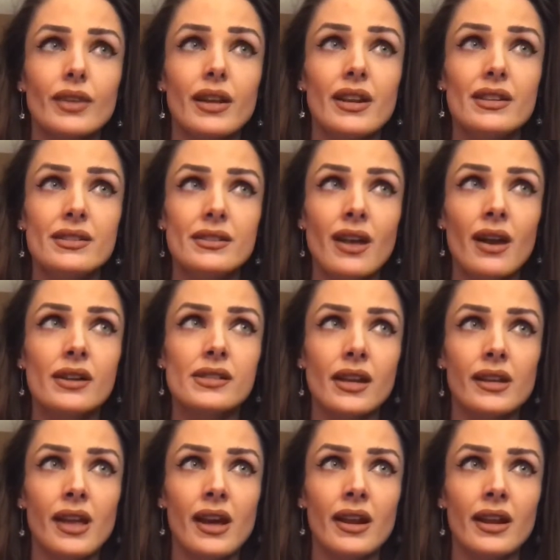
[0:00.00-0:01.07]
And it sucks, I
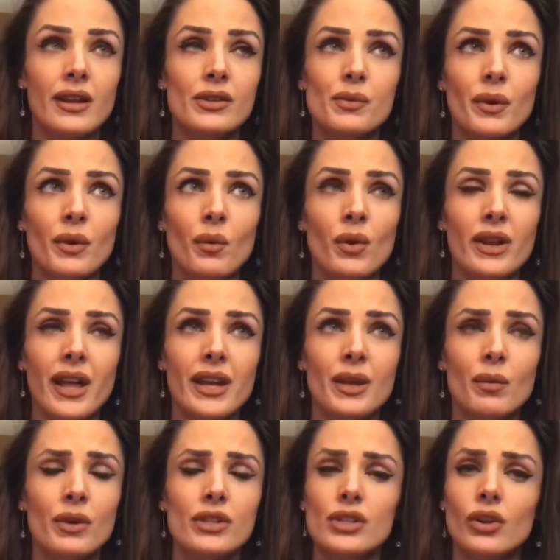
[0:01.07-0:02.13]
get it, because we don't want
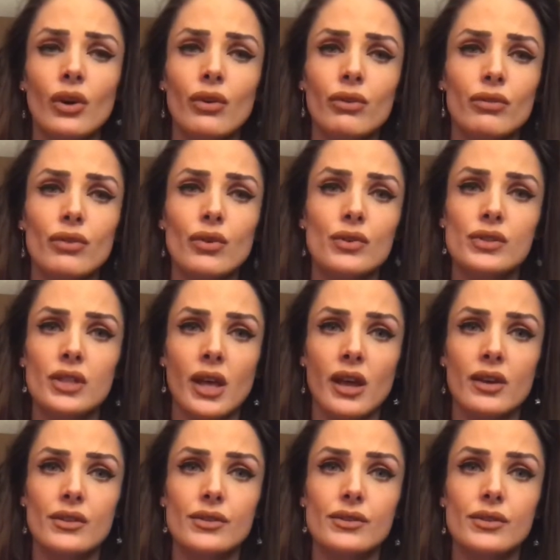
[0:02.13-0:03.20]
anyone to go through those
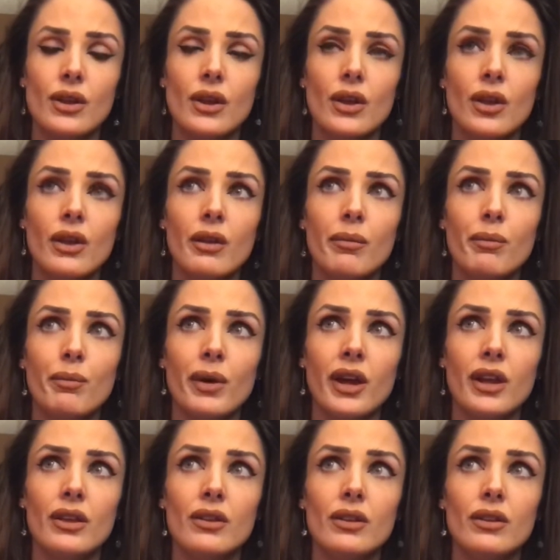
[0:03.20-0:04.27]
things.
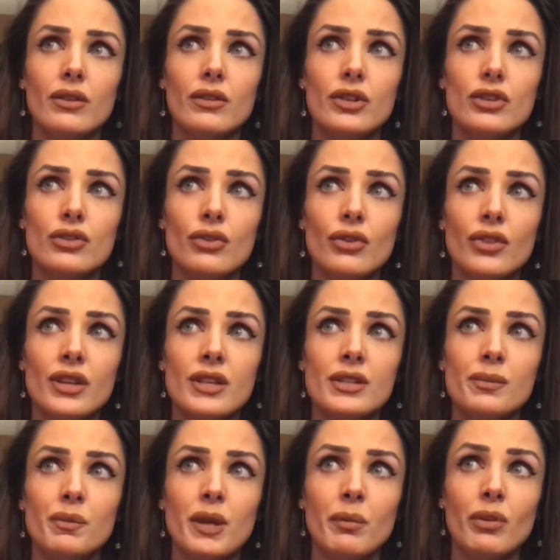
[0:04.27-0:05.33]
But the truth
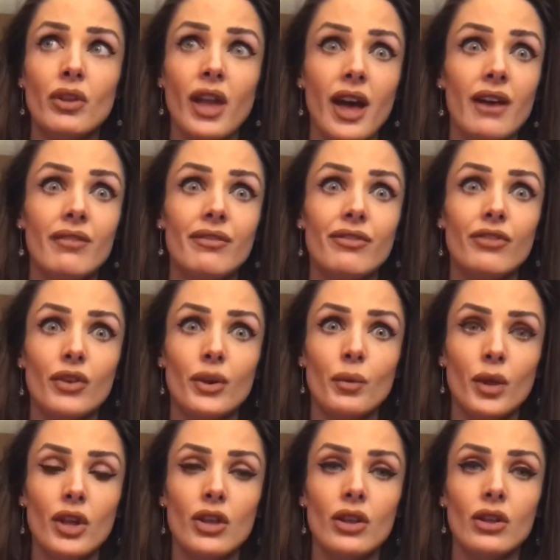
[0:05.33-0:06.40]
is, people have free
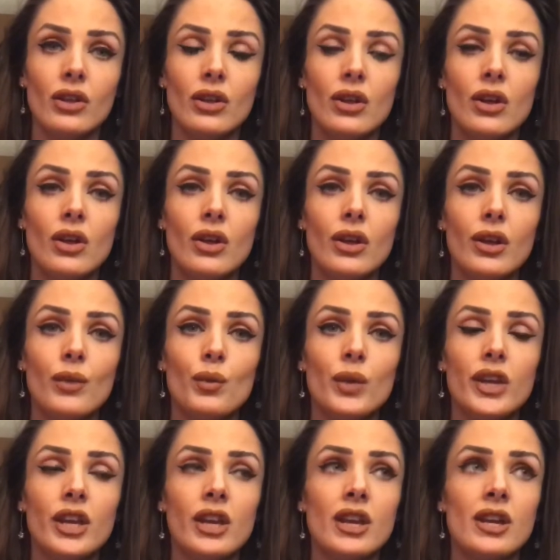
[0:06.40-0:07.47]
will, and we
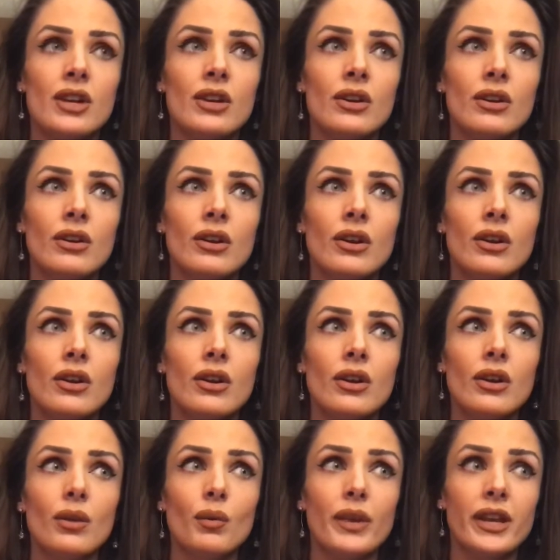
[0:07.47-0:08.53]
can
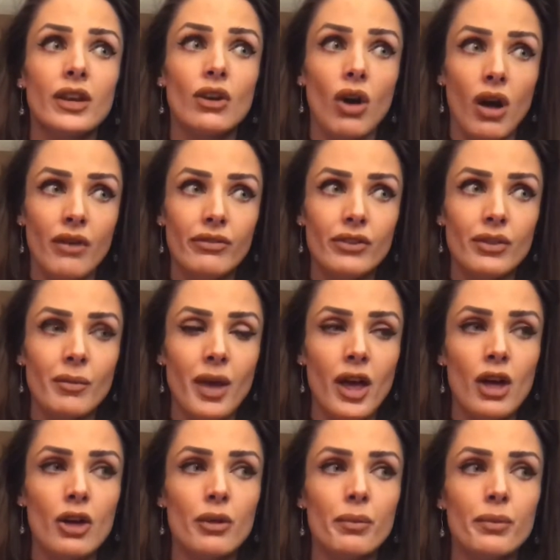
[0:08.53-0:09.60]
offer them
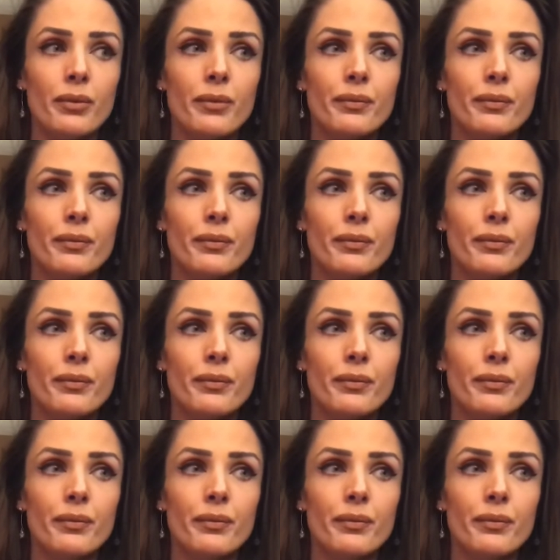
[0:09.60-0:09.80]
help,